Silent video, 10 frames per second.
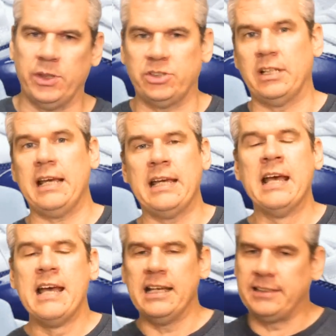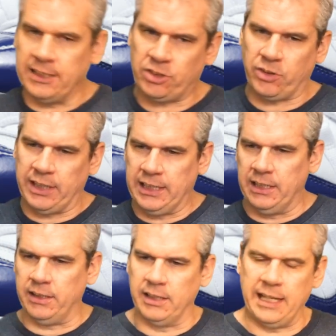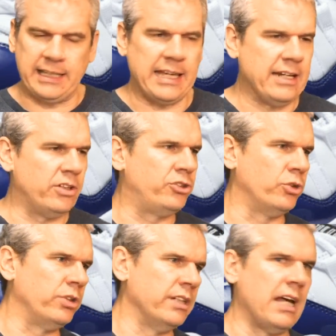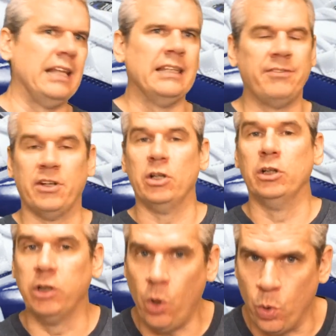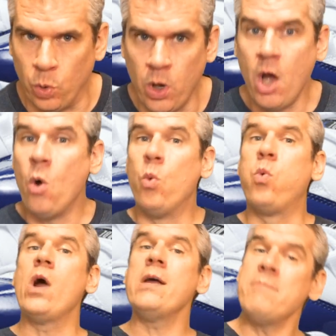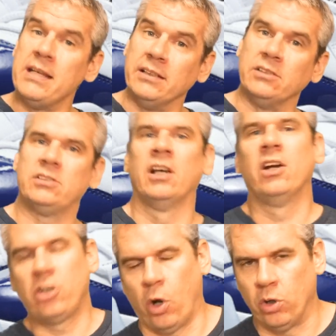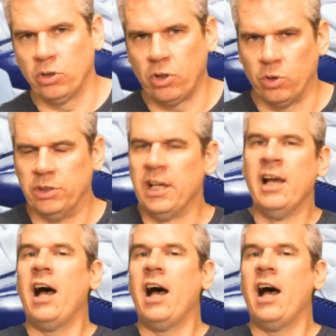which today is this right here, the Nike Air Jordan 11 Low Women's Concord.